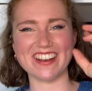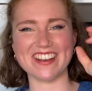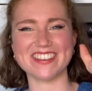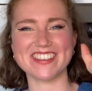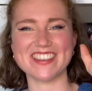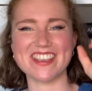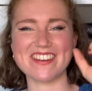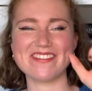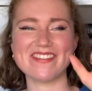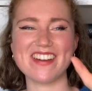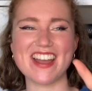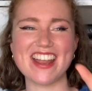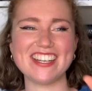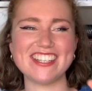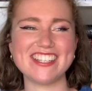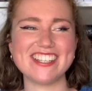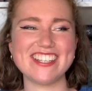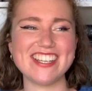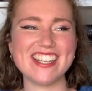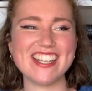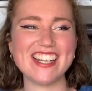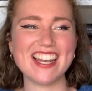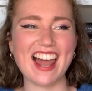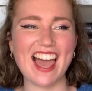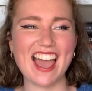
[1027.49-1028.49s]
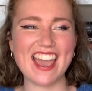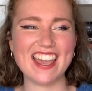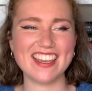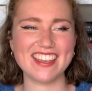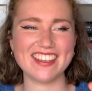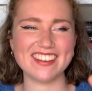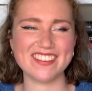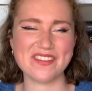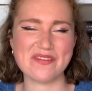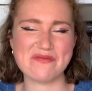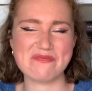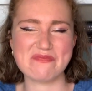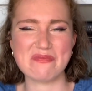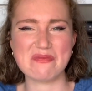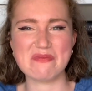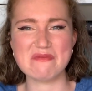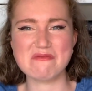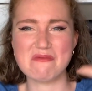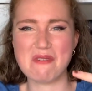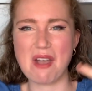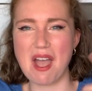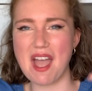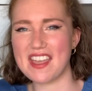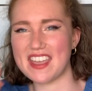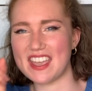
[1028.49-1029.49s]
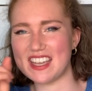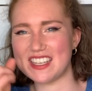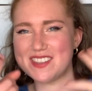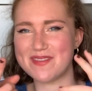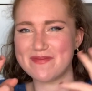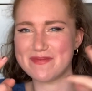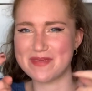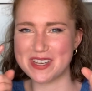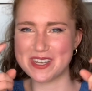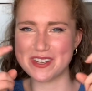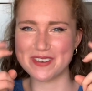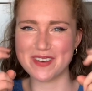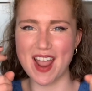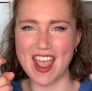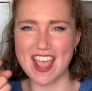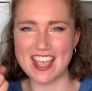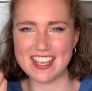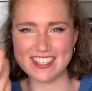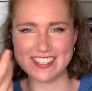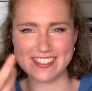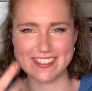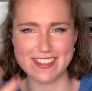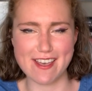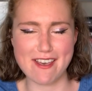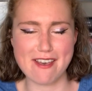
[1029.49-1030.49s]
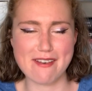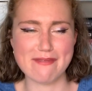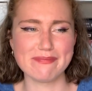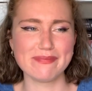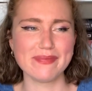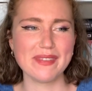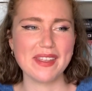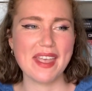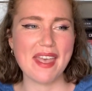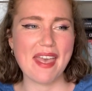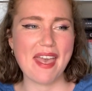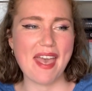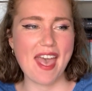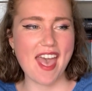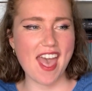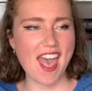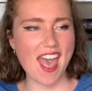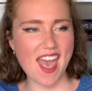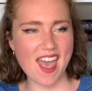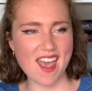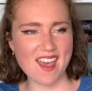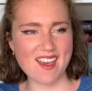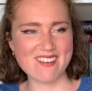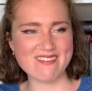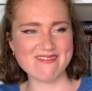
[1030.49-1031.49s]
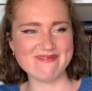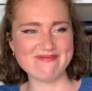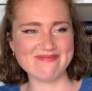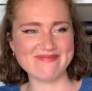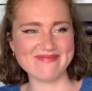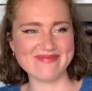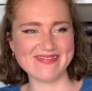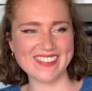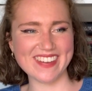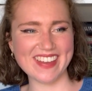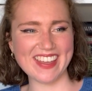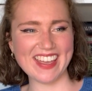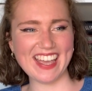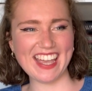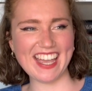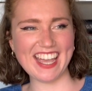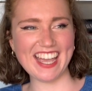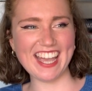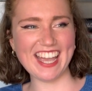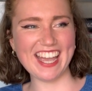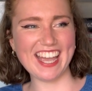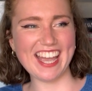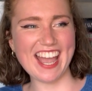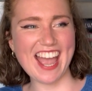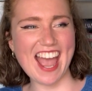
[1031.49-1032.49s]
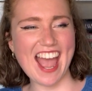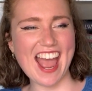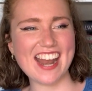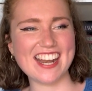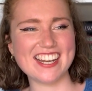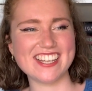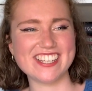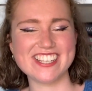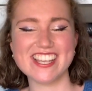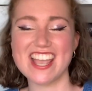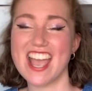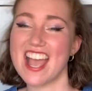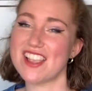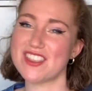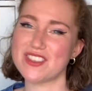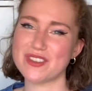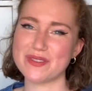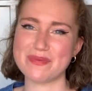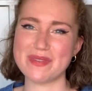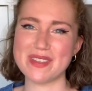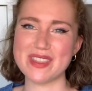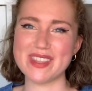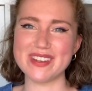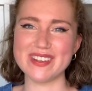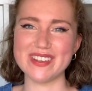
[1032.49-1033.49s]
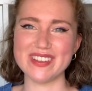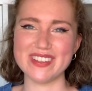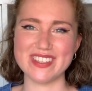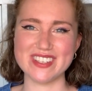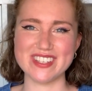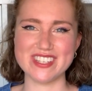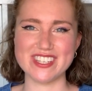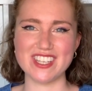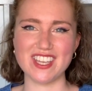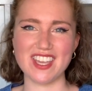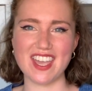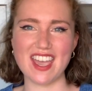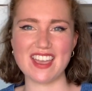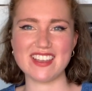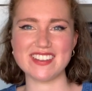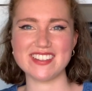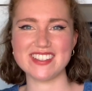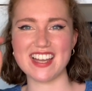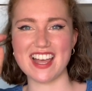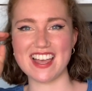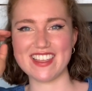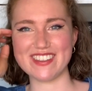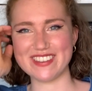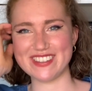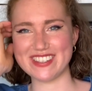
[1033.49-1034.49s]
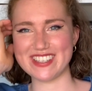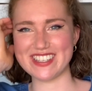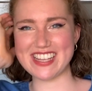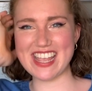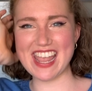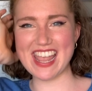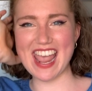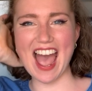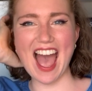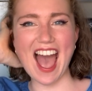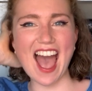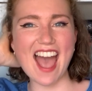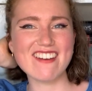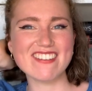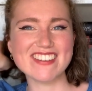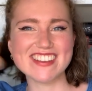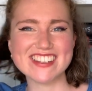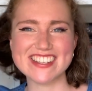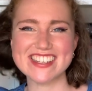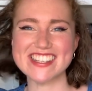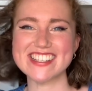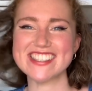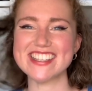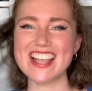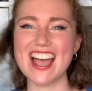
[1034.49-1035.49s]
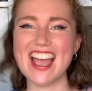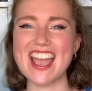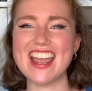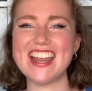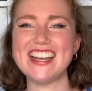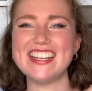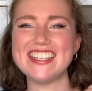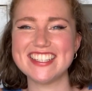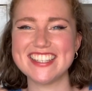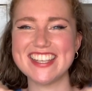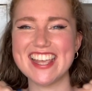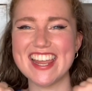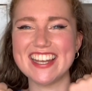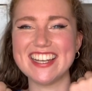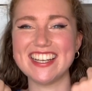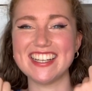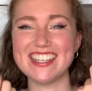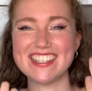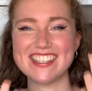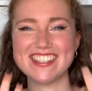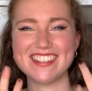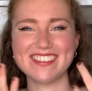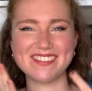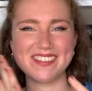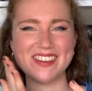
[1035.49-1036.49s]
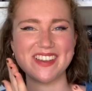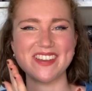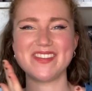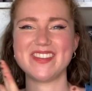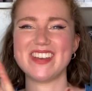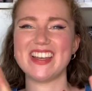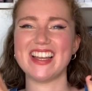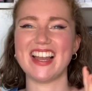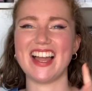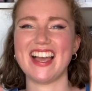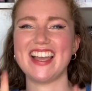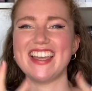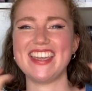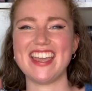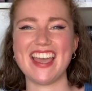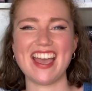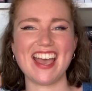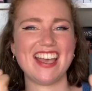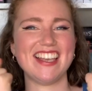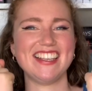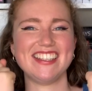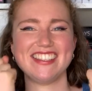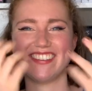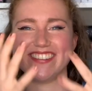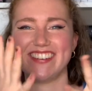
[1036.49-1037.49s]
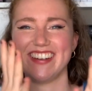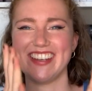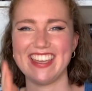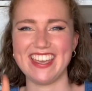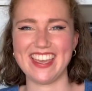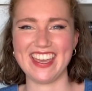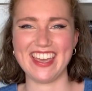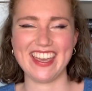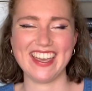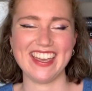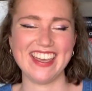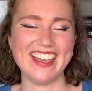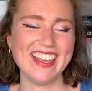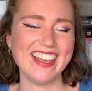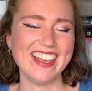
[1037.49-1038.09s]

So when she like, I guess, betrays them, and she ends up in the north and she goes to like the city, I was just like internally screaming like, yes, Ricky.